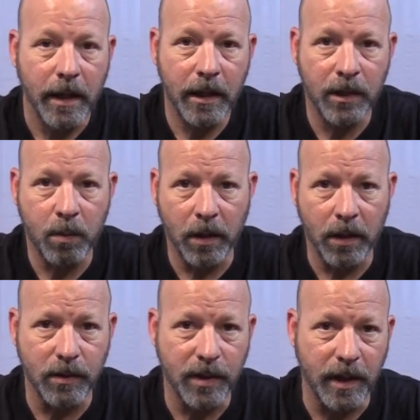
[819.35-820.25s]
it is one
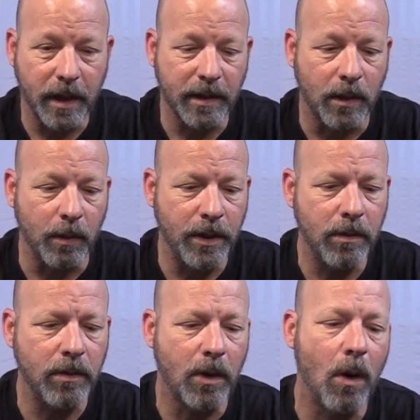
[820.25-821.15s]
of those things that when
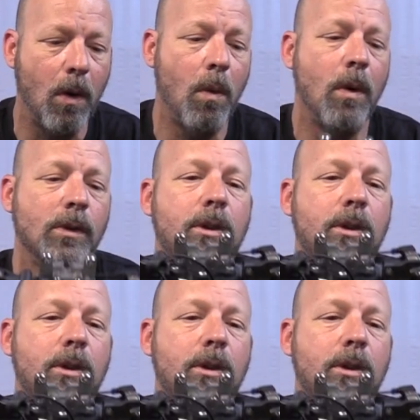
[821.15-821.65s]
you go